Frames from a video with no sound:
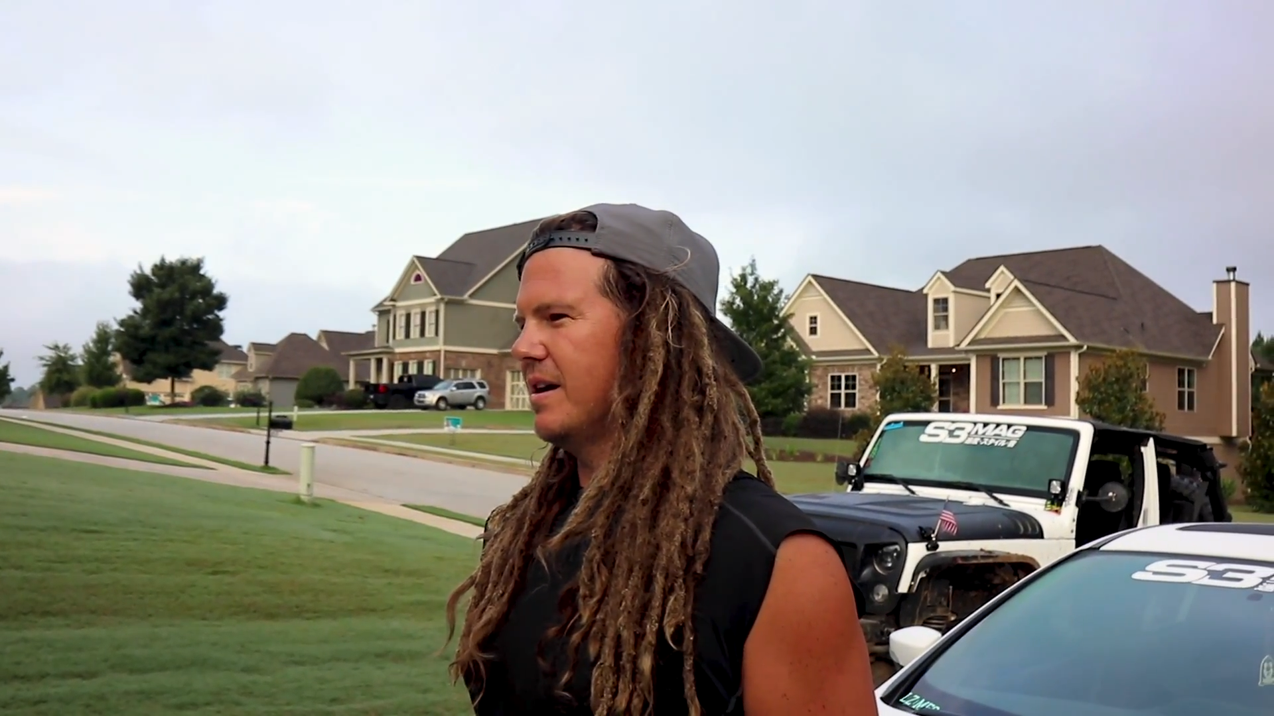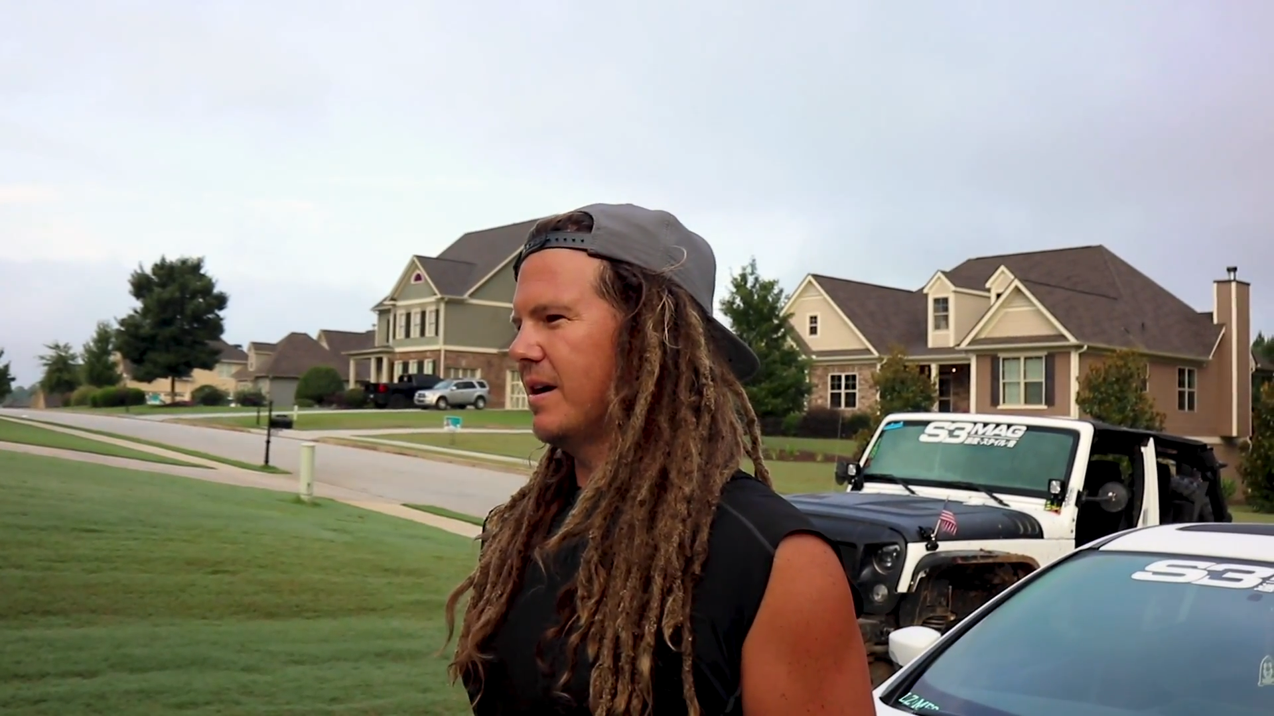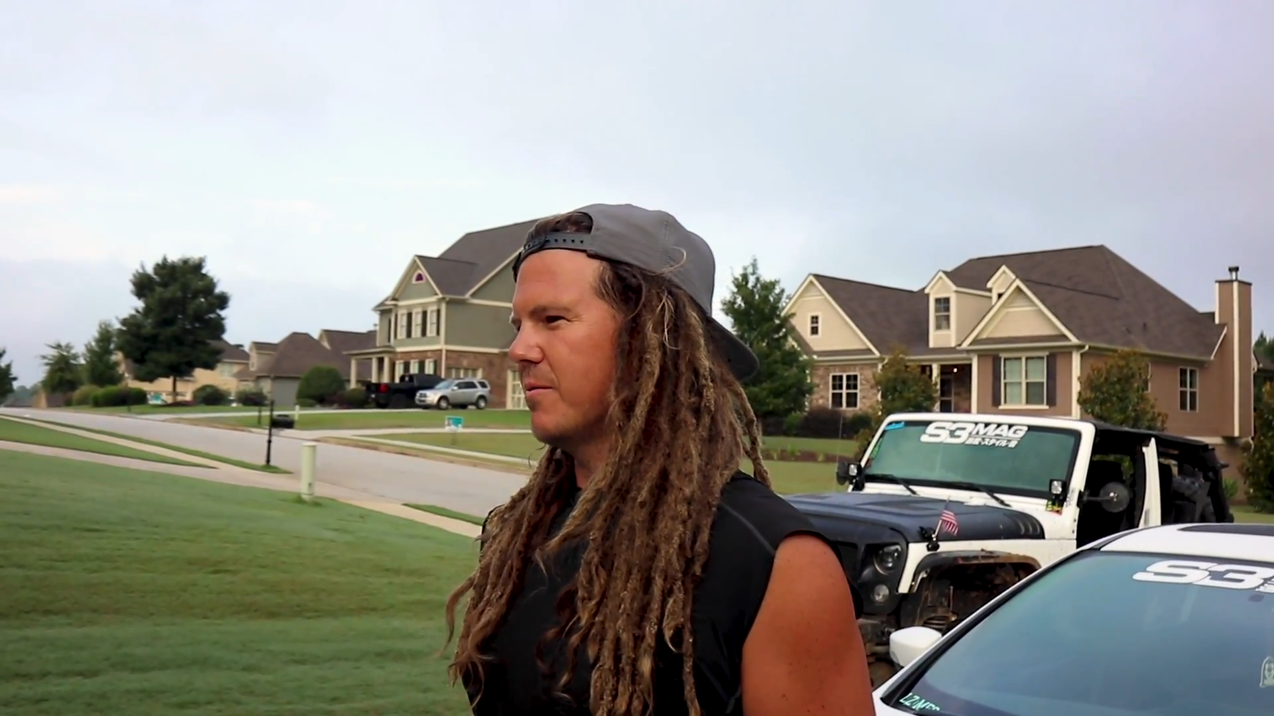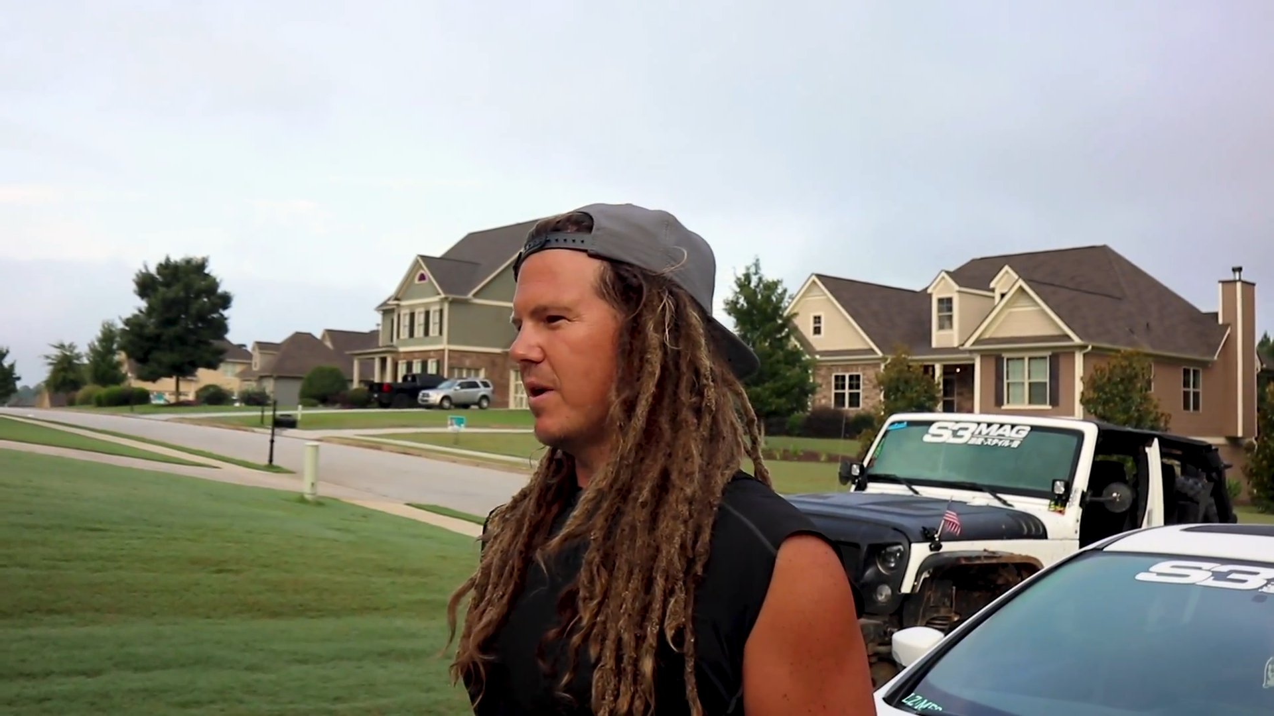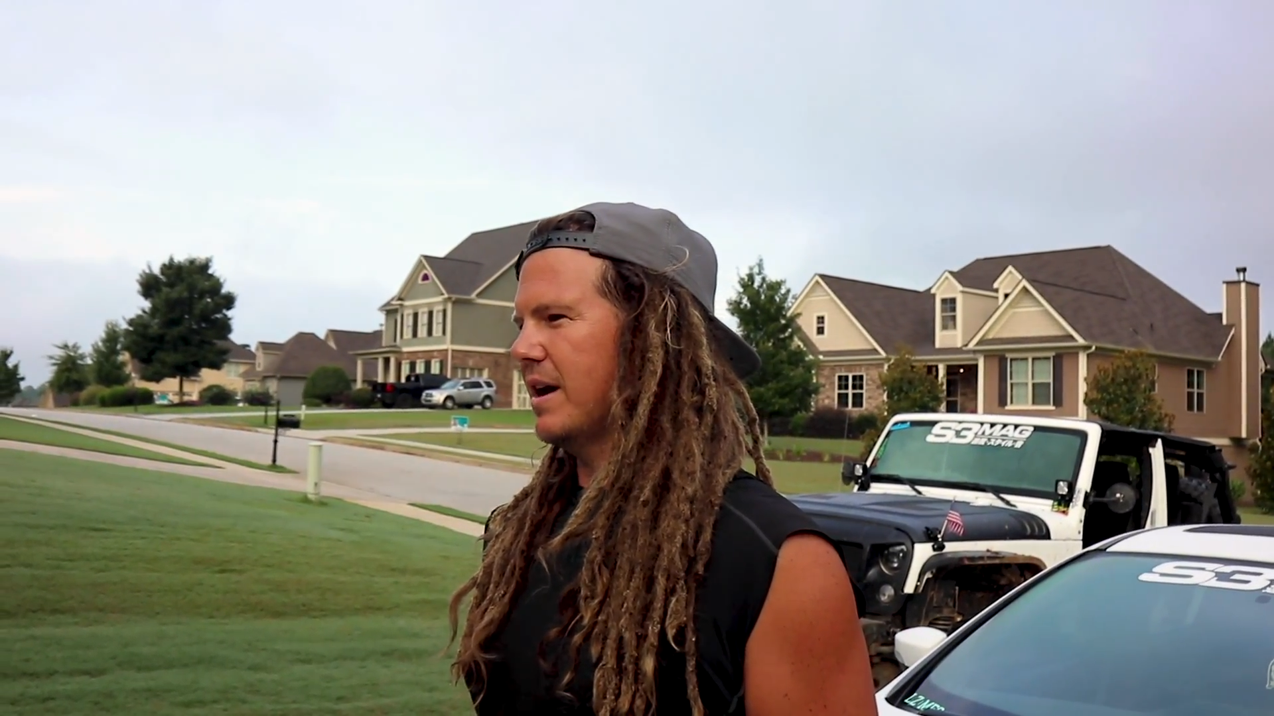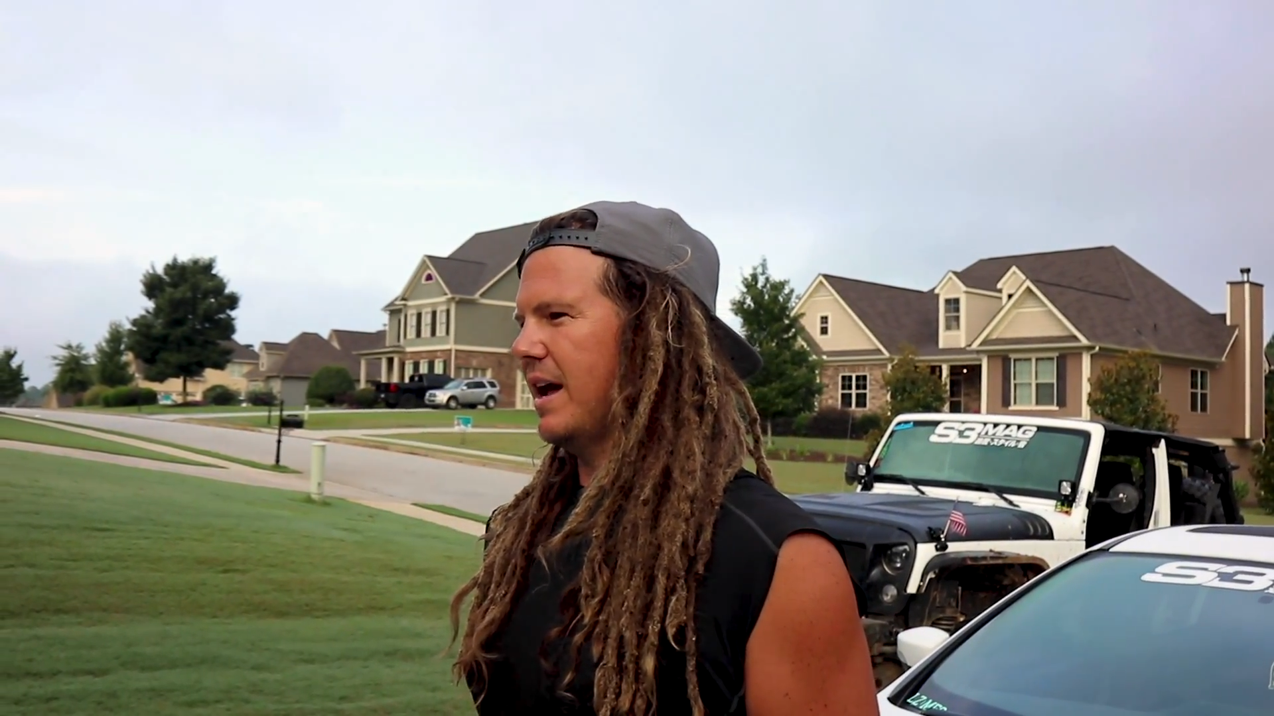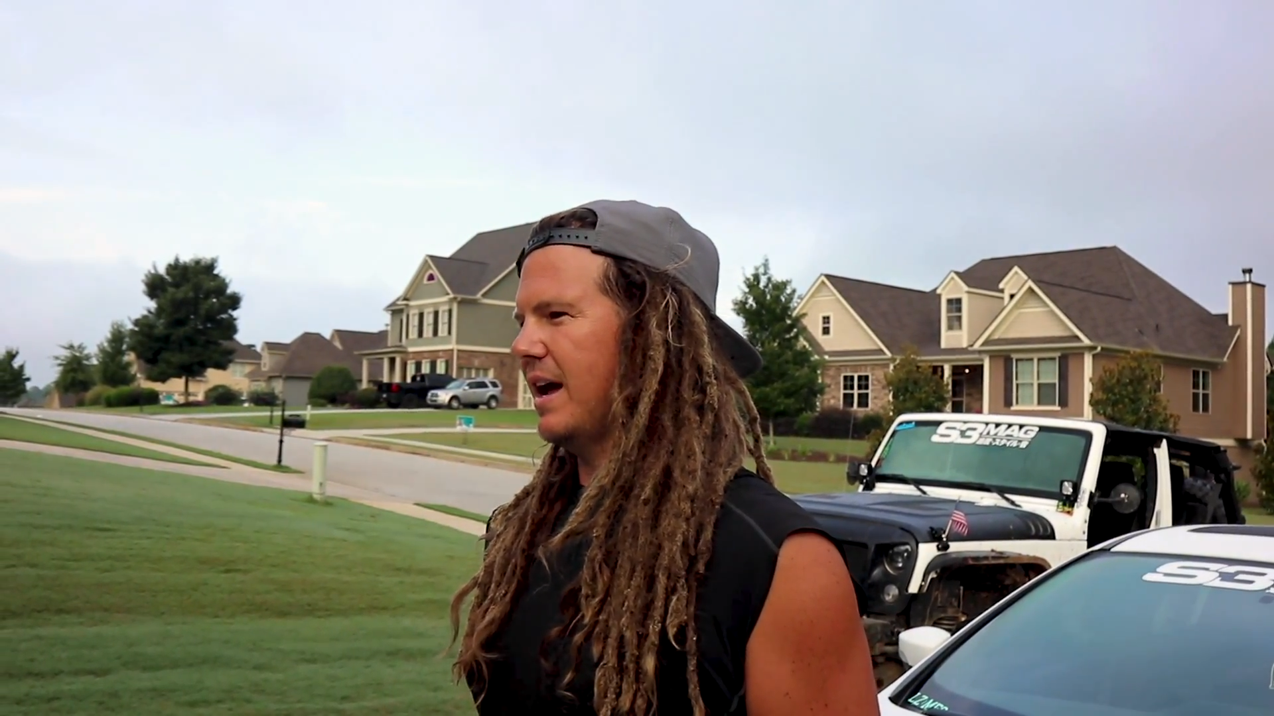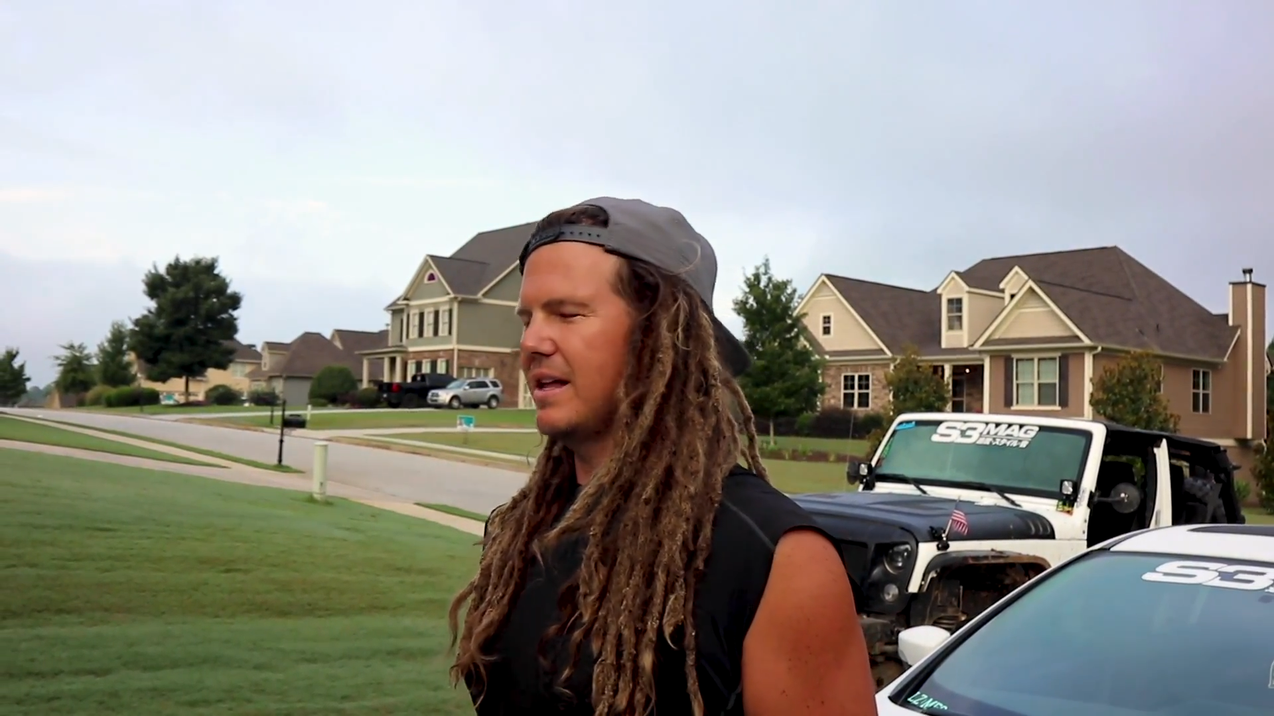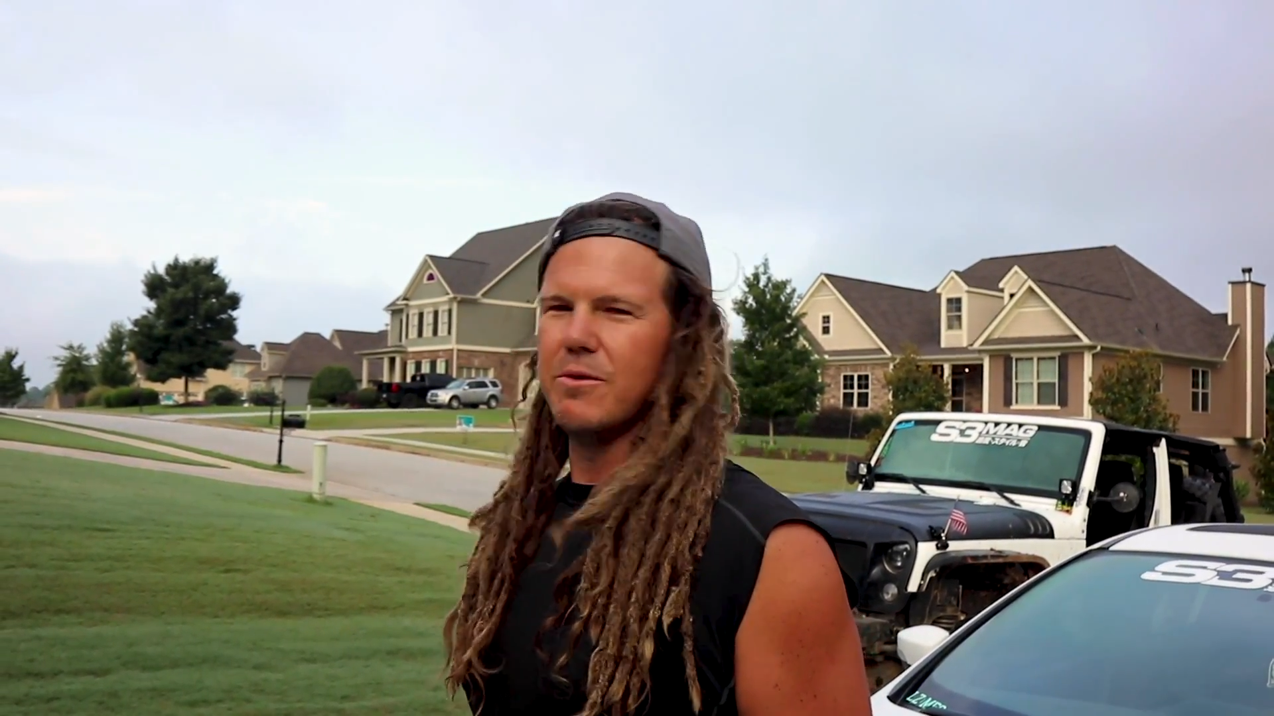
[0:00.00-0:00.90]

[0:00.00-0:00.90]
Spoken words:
On one hand,